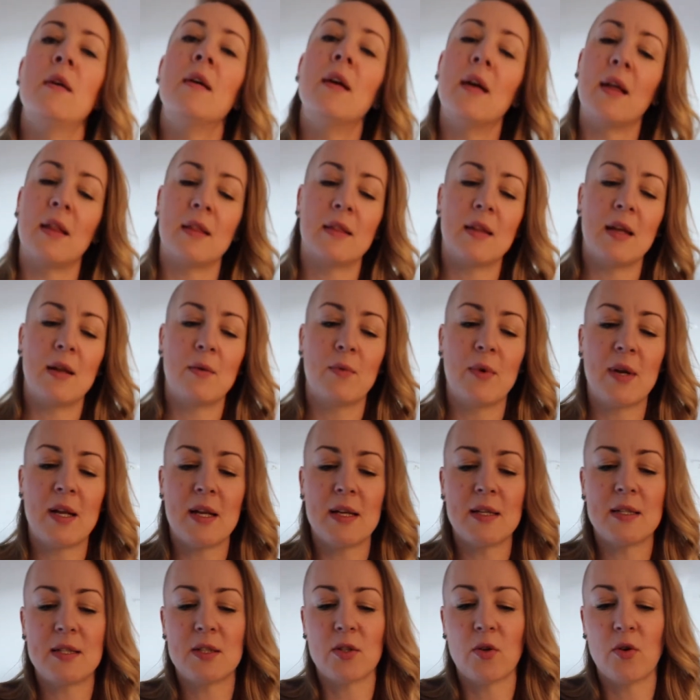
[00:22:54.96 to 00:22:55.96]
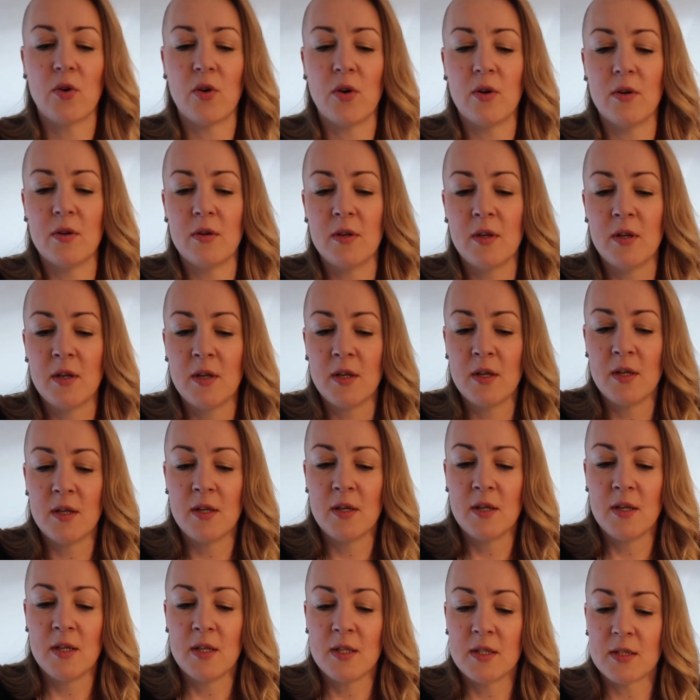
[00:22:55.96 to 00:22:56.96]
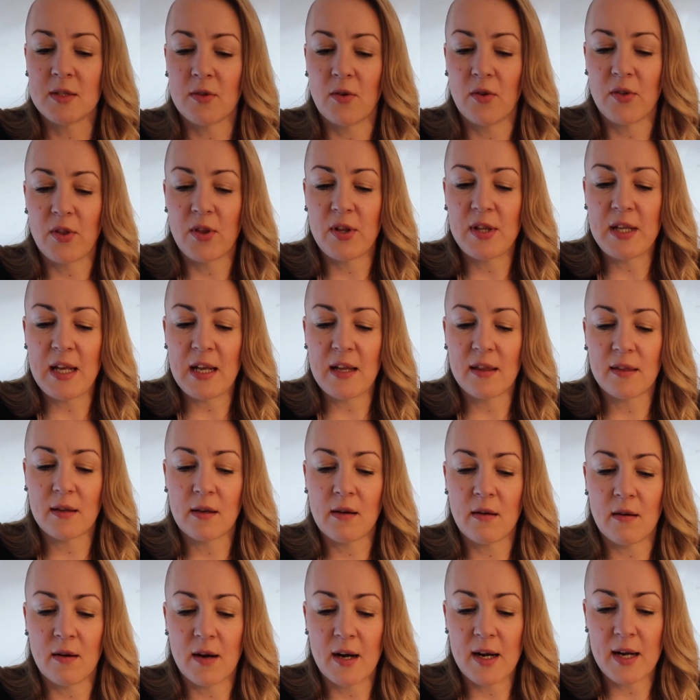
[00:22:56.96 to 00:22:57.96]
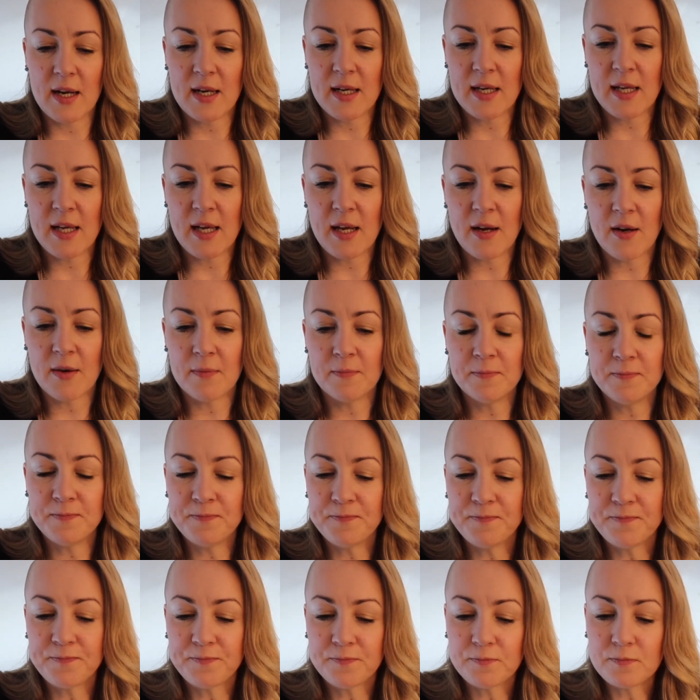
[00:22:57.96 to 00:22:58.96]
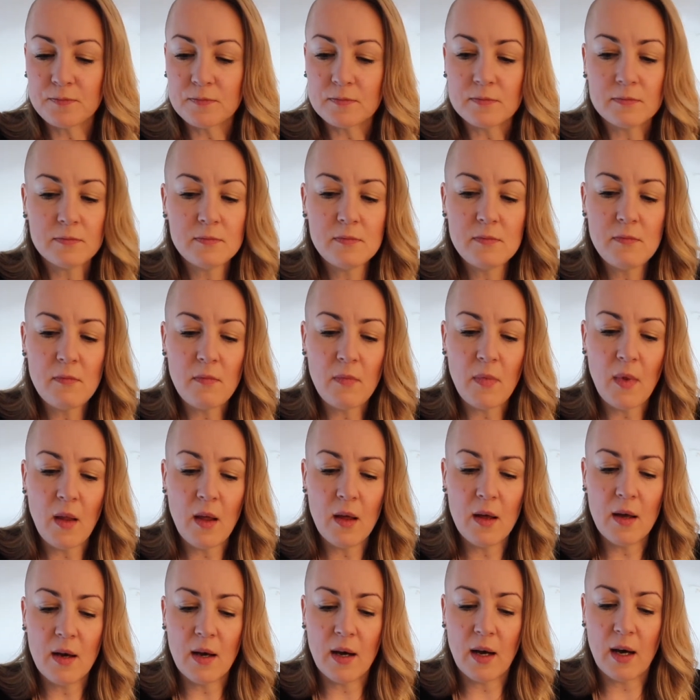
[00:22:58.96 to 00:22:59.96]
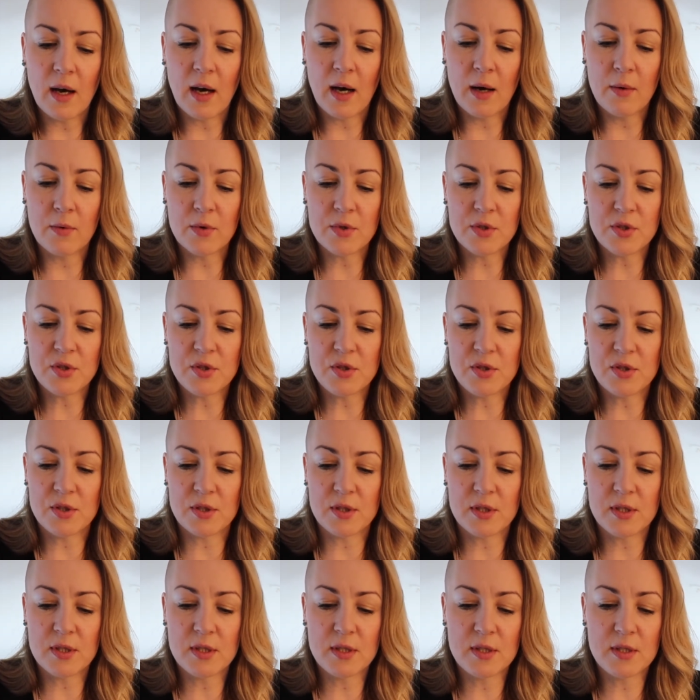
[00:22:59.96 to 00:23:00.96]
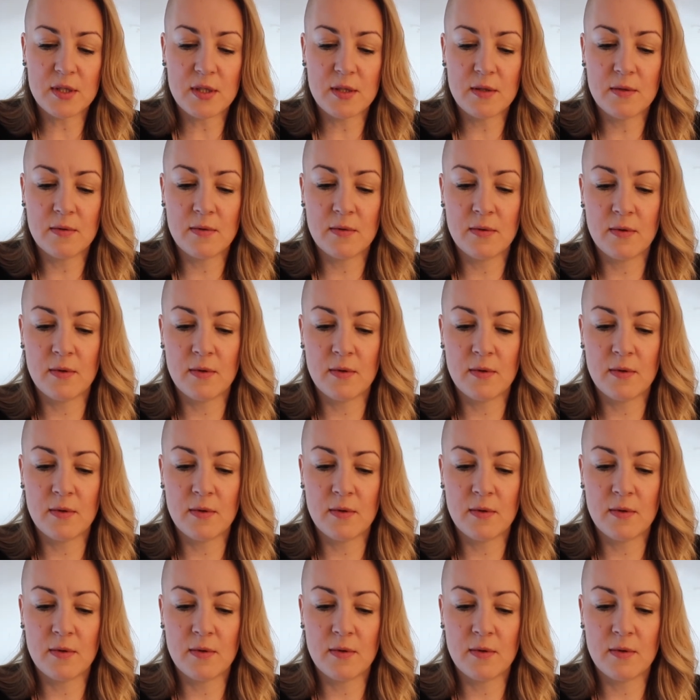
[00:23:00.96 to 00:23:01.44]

and then when I saw the death card in here, I was just